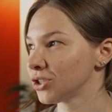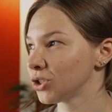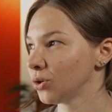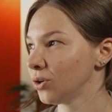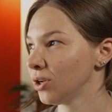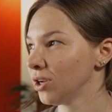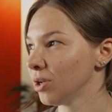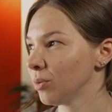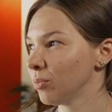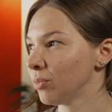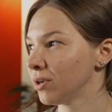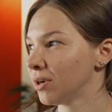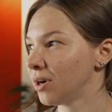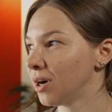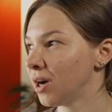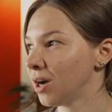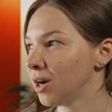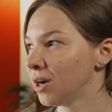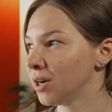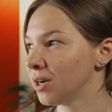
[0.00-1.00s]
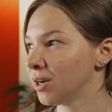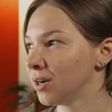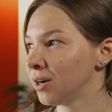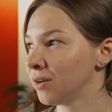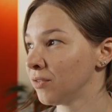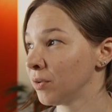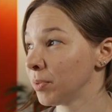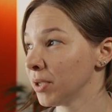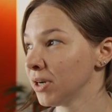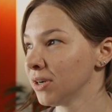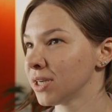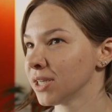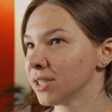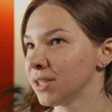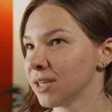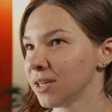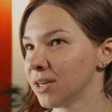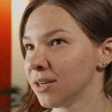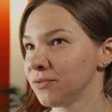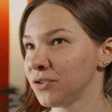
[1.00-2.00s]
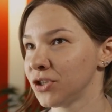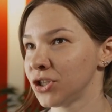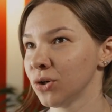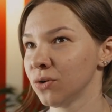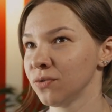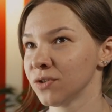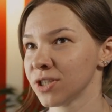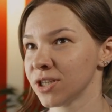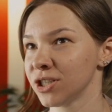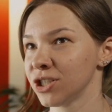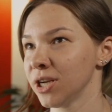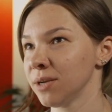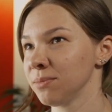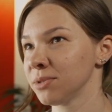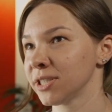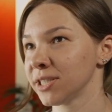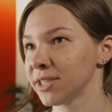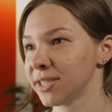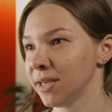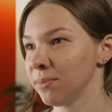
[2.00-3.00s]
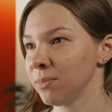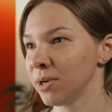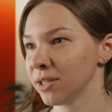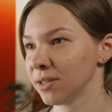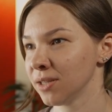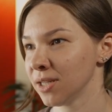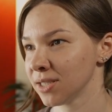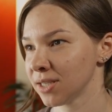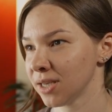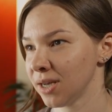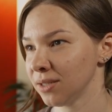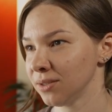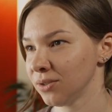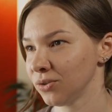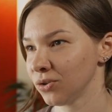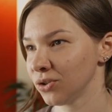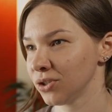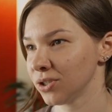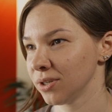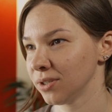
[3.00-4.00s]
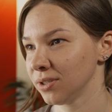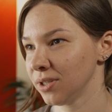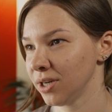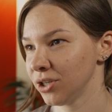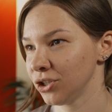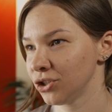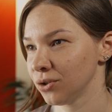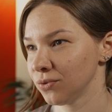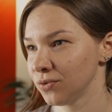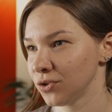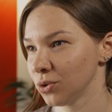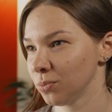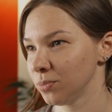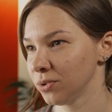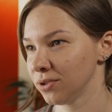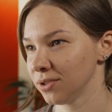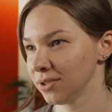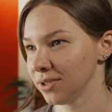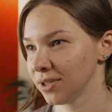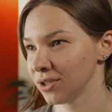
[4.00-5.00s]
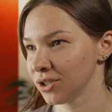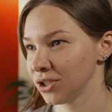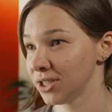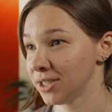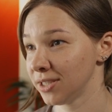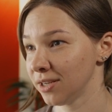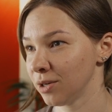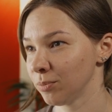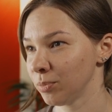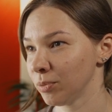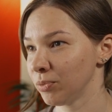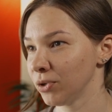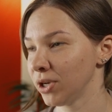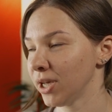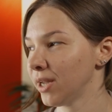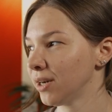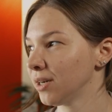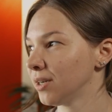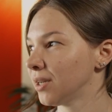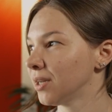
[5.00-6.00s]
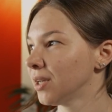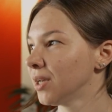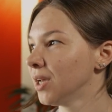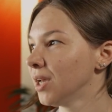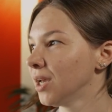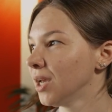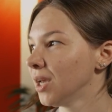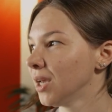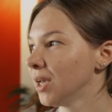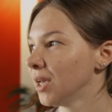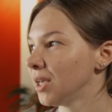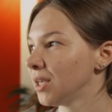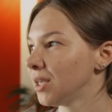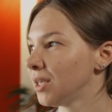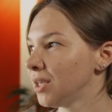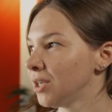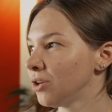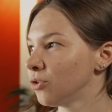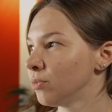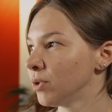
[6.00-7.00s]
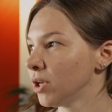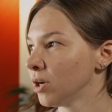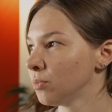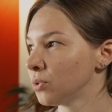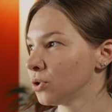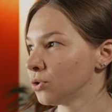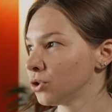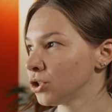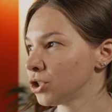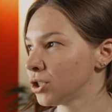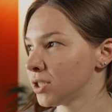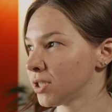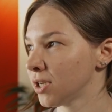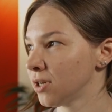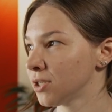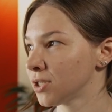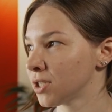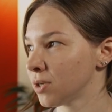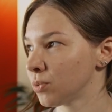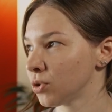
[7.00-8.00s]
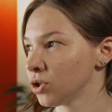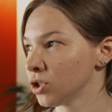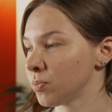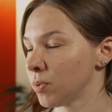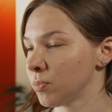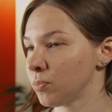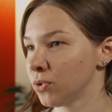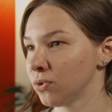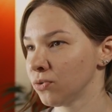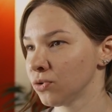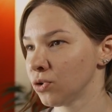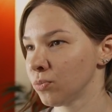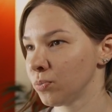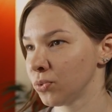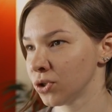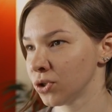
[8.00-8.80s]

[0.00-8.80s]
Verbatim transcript: I have a very interesting story to tell. First, let's go back seven years, when spirituality was not as popular and I was in search for a guru.